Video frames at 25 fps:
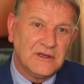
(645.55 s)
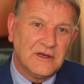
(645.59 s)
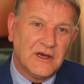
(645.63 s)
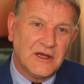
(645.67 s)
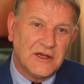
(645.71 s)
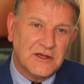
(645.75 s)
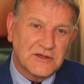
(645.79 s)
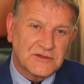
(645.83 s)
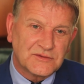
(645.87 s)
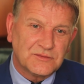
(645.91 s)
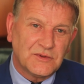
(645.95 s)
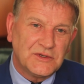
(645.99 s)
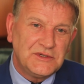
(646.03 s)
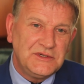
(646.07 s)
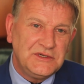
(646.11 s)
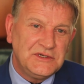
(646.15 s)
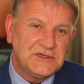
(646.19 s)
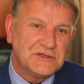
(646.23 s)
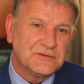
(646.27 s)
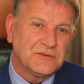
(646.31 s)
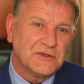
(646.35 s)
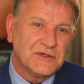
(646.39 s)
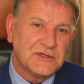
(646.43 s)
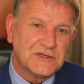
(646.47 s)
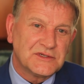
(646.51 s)
And it's one of
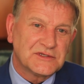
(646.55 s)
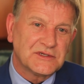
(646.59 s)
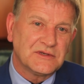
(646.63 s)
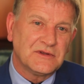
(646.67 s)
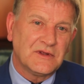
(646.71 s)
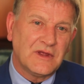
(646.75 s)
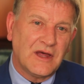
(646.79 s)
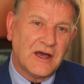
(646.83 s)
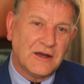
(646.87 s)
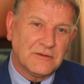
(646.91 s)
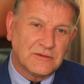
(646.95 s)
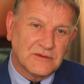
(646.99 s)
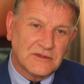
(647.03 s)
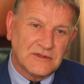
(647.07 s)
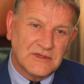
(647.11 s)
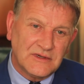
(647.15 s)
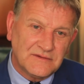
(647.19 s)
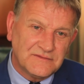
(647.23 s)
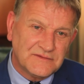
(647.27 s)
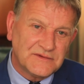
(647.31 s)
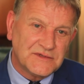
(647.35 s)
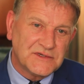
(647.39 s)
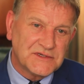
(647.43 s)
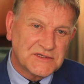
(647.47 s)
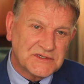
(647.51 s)
these ones that I would
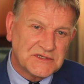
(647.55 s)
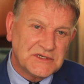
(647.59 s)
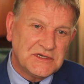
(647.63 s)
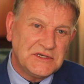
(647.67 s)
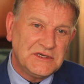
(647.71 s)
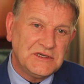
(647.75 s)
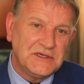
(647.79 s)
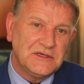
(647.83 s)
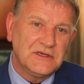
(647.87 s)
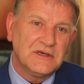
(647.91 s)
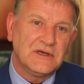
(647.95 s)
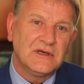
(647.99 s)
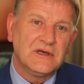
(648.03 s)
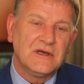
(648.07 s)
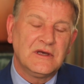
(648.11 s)
love to see